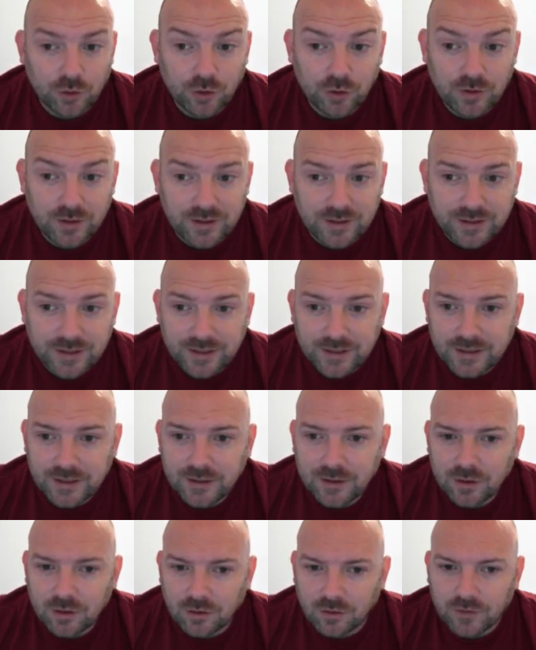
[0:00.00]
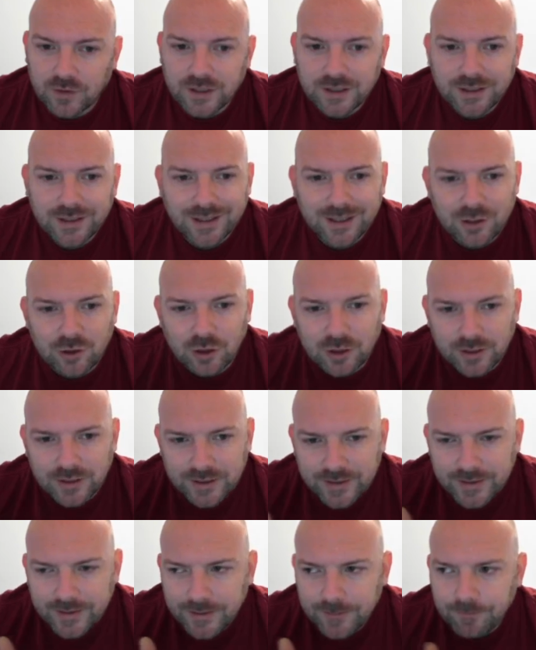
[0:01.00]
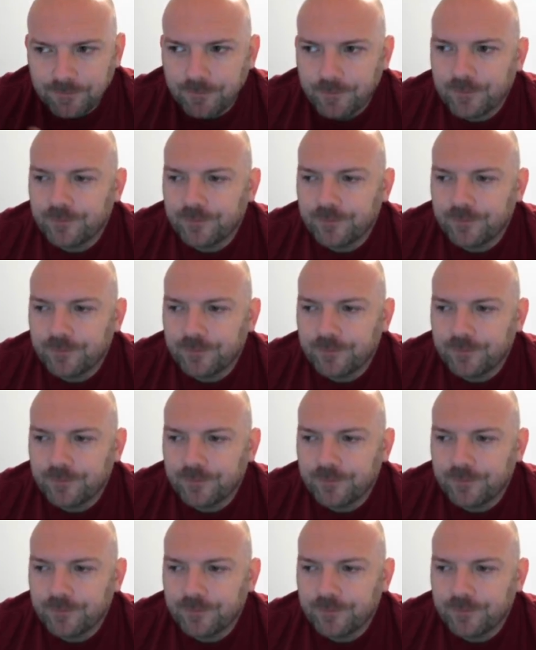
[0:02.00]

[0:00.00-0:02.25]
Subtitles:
using Sisters, obviously, as you can see.